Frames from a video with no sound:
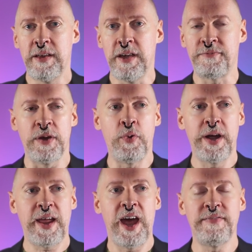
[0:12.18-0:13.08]
If they
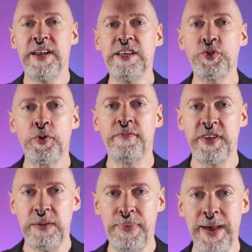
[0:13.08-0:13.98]
want to have any sort of a
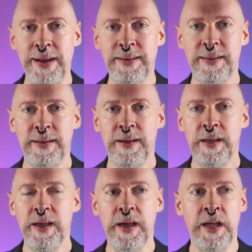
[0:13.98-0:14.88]
debate
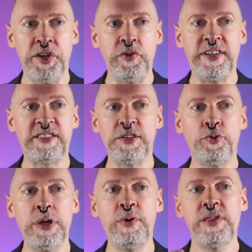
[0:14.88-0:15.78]
and you
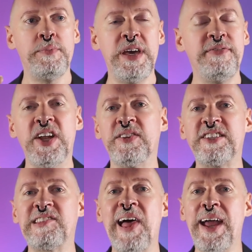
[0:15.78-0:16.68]
disagree with them even in the
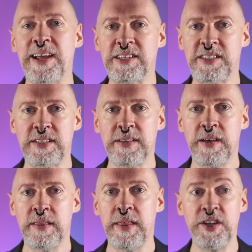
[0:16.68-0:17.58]
slightest,
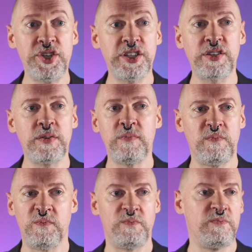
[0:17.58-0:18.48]
they just
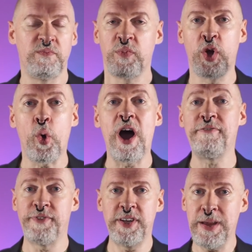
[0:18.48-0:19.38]
go
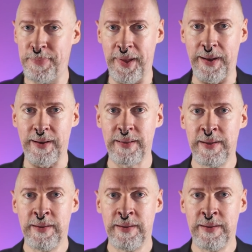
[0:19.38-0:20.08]
off the deep end.